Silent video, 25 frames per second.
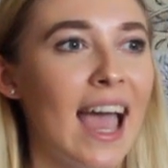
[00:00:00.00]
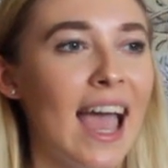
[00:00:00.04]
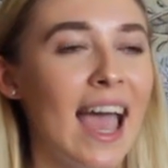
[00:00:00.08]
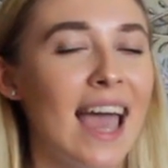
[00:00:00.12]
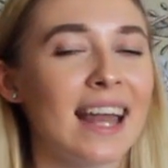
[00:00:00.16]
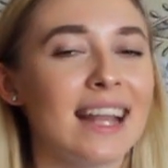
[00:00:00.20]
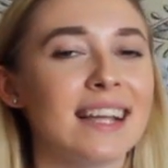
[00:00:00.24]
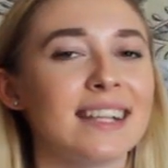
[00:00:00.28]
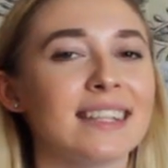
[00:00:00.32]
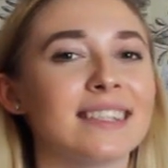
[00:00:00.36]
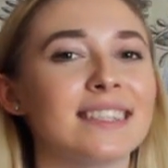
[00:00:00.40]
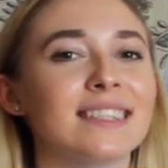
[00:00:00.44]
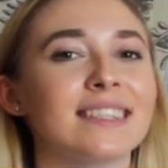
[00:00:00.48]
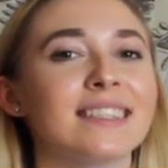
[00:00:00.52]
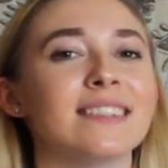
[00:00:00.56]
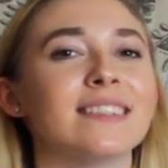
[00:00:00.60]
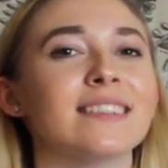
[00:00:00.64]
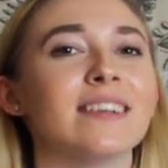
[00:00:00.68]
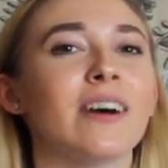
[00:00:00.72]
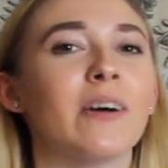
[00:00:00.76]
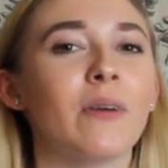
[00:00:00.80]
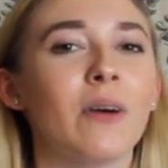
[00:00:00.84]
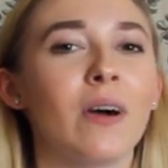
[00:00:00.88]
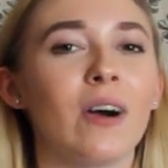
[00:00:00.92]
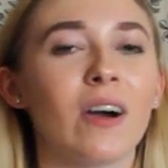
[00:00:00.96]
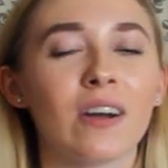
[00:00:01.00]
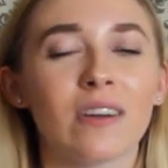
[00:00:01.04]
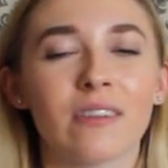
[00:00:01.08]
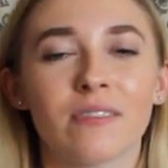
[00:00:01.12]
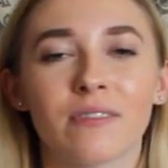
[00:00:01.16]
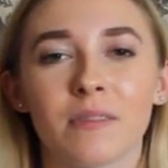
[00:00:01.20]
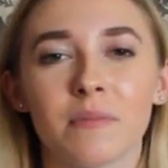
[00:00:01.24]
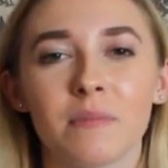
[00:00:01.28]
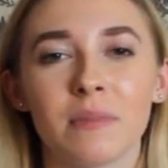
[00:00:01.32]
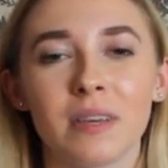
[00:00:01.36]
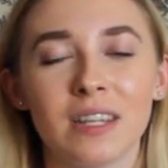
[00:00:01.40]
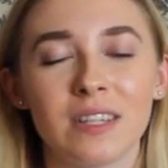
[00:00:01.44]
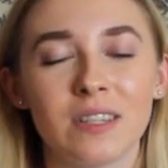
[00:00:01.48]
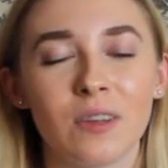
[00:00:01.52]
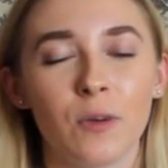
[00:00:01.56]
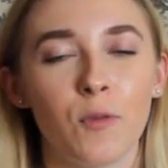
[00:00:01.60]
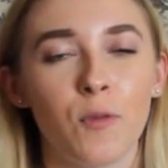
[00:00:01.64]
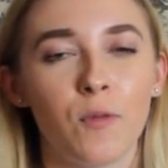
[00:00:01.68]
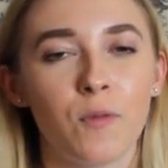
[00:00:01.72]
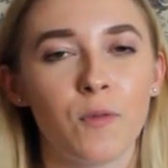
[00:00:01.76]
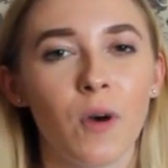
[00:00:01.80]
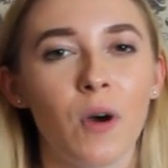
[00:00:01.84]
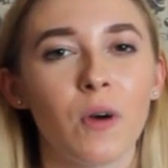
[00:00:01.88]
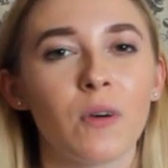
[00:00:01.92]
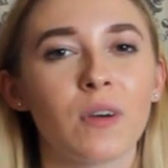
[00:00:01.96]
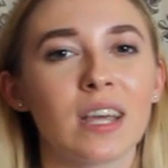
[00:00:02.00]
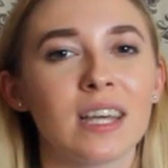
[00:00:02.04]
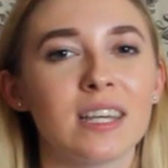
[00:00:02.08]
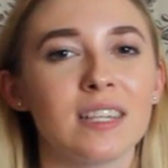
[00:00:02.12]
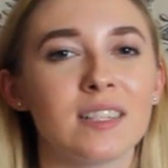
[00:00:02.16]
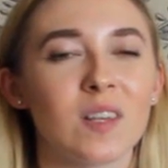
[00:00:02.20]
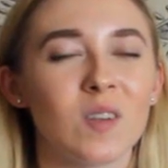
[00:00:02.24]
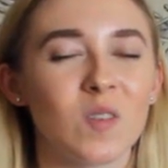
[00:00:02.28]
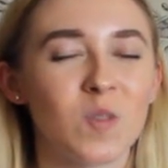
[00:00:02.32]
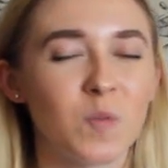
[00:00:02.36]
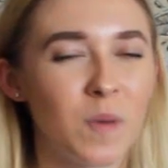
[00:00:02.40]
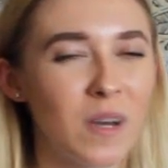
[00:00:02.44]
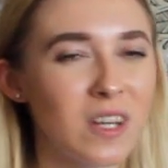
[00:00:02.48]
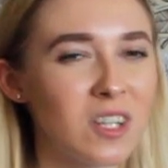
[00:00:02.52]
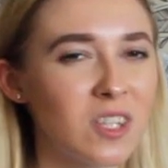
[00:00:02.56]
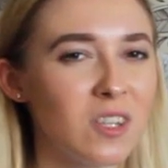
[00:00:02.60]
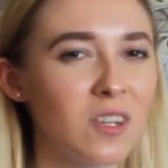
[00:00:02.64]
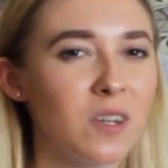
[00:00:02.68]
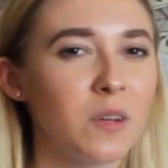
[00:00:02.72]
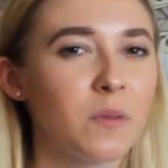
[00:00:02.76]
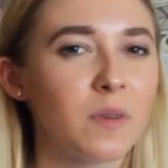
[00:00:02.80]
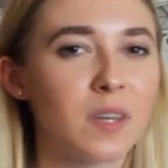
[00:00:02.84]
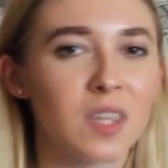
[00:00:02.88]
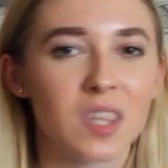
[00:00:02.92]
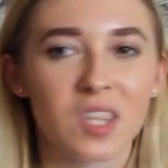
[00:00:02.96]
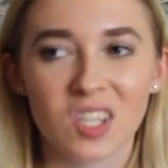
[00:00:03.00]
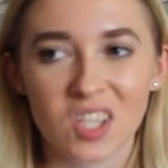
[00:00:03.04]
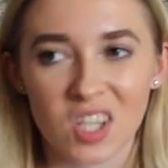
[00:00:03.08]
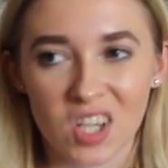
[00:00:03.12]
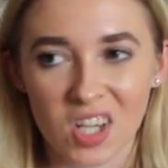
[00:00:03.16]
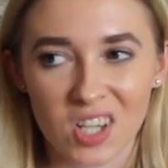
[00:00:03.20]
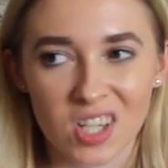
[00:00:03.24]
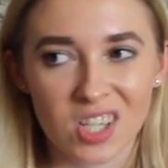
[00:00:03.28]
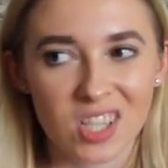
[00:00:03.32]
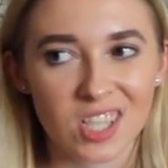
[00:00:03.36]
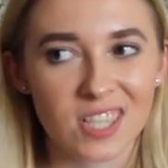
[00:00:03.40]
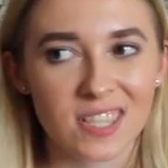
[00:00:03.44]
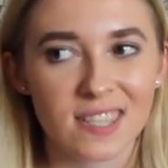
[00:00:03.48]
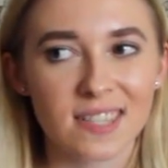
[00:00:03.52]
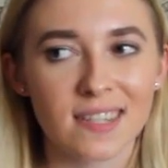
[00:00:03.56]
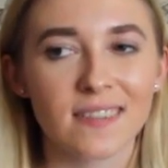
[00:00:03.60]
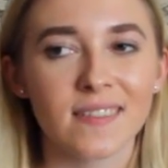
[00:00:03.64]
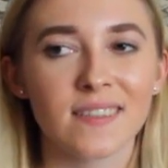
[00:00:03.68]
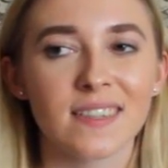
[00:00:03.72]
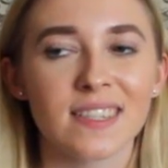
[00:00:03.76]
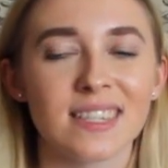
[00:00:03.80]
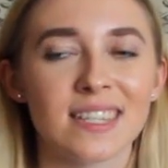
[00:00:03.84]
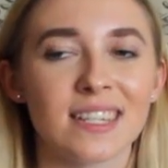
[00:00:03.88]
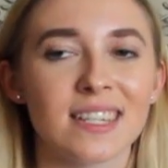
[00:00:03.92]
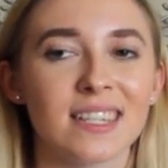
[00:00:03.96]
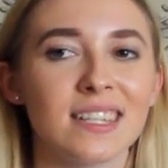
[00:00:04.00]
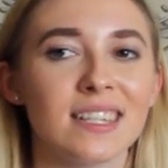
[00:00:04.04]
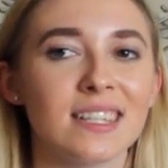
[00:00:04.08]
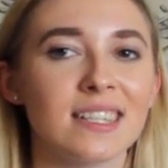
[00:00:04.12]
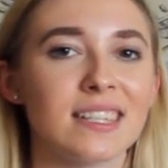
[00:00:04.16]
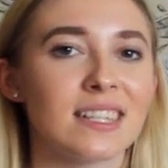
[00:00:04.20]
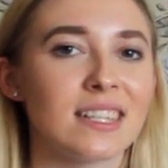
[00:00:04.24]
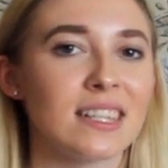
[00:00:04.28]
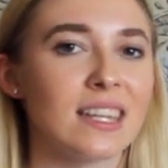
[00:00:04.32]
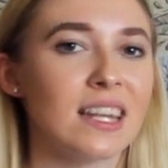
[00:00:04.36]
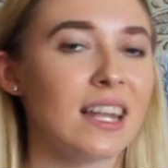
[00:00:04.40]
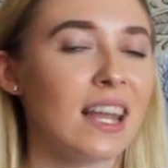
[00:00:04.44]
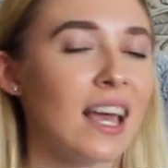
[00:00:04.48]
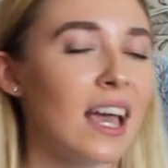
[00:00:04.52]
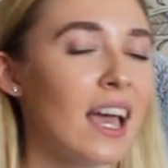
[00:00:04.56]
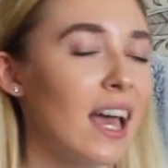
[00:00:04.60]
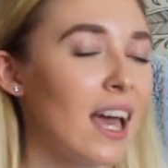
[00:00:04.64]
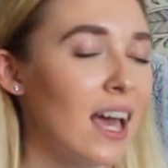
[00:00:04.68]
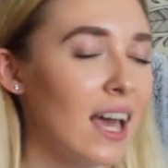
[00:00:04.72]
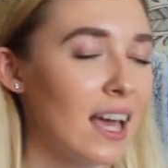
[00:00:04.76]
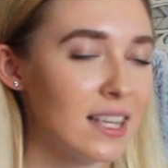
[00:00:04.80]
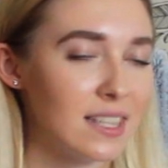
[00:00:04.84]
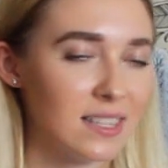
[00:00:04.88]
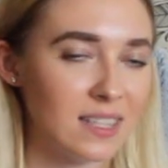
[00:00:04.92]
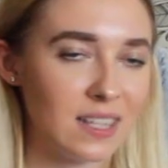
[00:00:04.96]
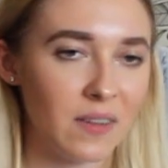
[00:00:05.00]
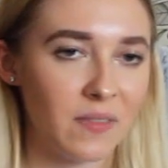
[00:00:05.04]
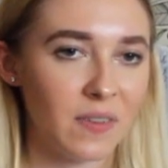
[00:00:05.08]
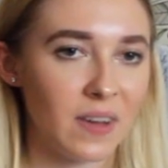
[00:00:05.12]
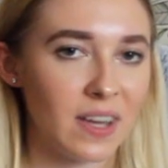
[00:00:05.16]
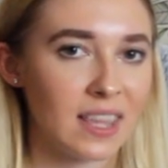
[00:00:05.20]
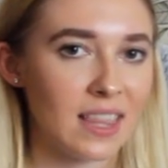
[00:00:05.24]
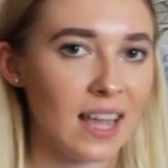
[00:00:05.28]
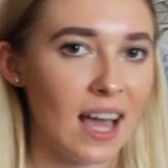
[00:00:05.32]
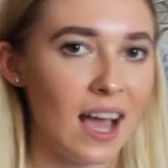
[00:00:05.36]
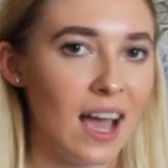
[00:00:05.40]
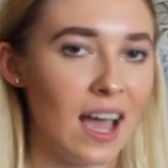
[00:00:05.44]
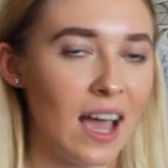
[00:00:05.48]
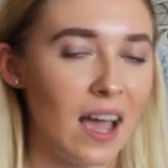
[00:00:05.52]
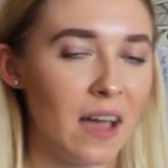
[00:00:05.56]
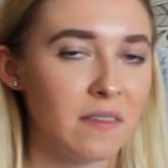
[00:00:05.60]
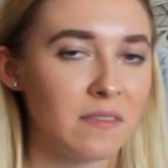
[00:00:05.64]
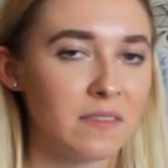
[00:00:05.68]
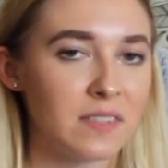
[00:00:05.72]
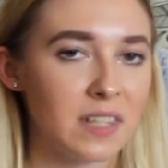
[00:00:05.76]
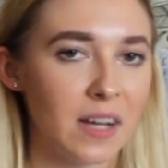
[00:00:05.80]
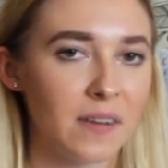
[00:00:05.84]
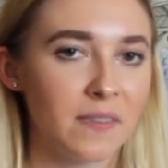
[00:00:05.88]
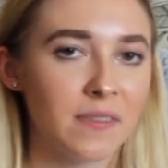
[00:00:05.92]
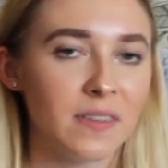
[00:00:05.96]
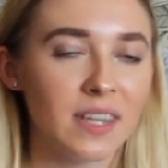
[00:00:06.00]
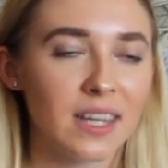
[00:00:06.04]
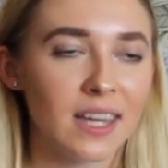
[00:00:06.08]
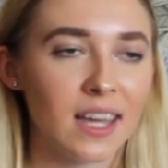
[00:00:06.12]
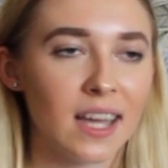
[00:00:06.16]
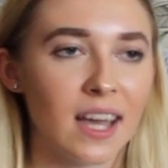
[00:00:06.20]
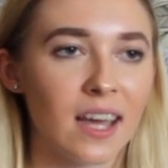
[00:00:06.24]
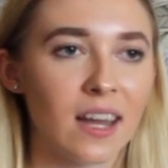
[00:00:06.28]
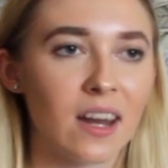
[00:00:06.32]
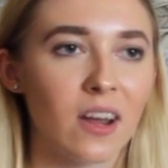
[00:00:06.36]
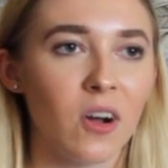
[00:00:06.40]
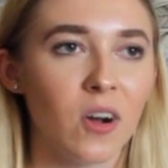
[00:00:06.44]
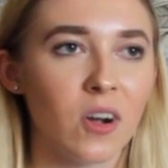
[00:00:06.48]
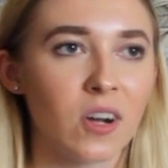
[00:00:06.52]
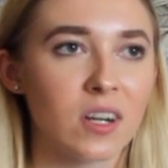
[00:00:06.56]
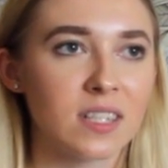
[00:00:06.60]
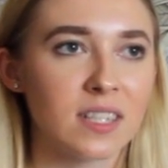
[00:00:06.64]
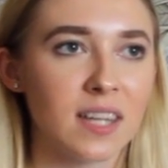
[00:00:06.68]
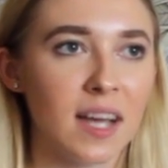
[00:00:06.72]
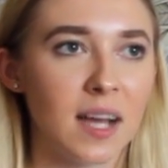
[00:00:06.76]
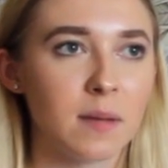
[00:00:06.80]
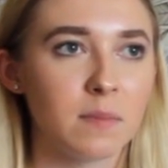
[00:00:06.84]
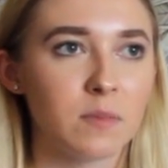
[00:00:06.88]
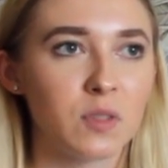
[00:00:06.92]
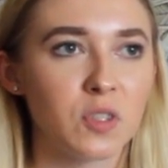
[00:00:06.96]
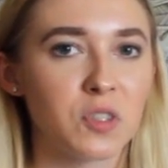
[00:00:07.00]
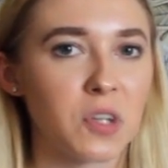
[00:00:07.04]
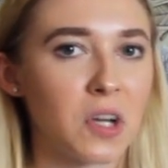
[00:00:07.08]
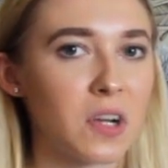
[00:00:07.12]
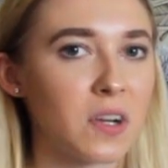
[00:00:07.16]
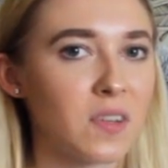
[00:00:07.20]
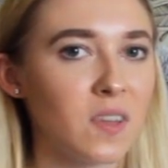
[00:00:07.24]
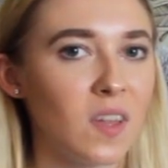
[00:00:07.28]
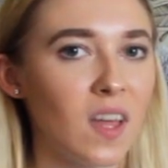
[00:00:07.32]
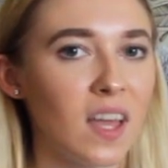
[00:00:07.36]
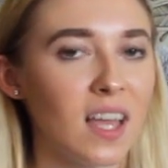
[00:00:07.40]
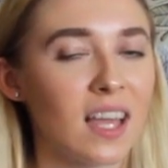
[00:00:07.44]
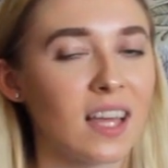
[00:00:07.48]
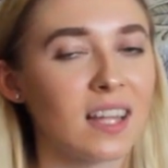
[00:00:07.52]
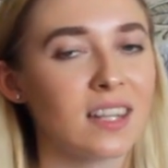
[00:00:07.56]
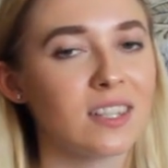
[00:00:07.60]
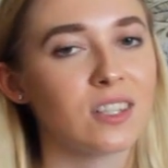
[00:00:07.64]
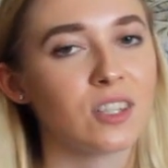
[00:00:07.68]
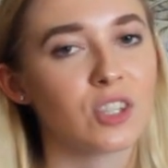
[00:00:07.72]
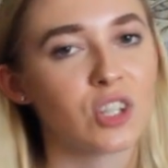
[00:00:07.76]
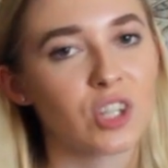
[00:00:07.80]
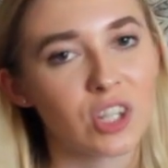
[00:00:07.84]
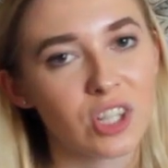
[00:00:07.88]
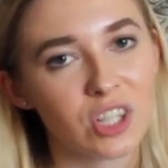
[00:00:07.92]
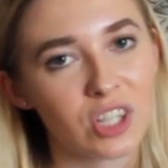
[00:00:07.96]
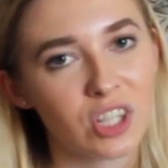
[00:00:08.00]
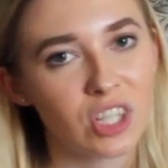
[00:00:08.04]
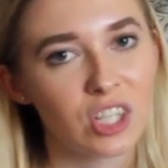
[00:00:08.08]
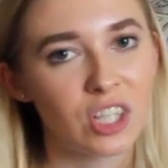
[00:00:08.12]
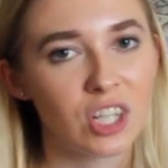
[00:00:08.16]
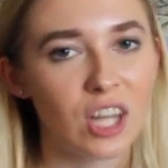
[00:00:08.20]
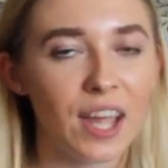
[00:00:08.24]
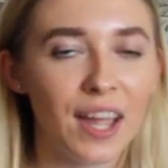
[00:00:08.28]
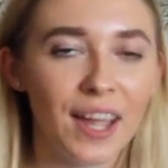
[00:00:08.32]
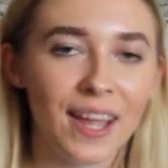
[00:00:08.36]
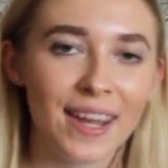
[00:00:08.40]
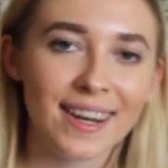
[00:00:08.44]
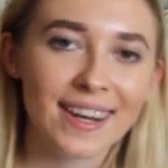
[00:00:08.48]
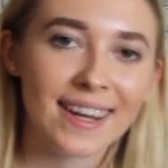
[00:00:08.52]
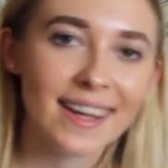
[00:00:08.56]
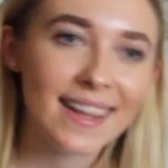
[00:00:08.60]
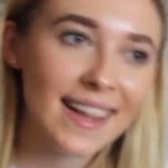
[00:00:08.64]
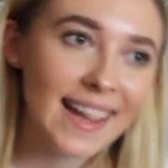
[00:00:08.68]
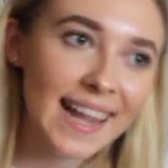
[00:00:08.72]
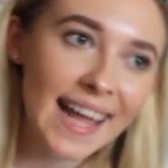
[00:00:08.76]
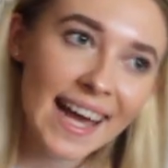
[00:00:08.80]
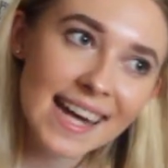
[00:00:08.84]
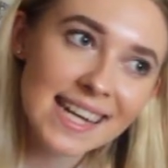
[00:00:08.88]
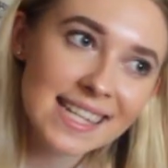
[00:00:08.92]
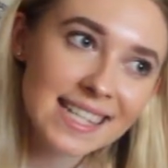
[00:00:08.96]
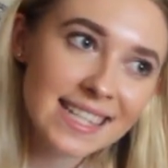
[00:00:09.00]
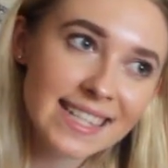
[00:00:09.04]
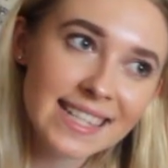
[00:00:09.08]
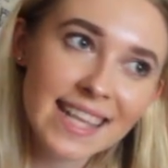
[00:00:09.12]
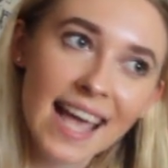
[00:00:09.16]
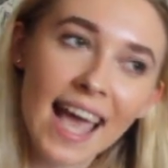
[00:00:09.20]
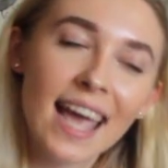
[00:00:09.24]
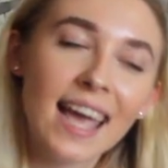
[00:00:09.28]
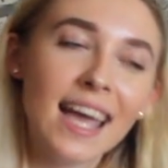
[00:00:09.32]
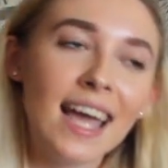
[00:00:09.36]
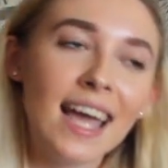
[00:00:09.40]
And it's so hard for me to focus, especially with church services and stuff like that. I've definitely had a hard time struggling in church, in class.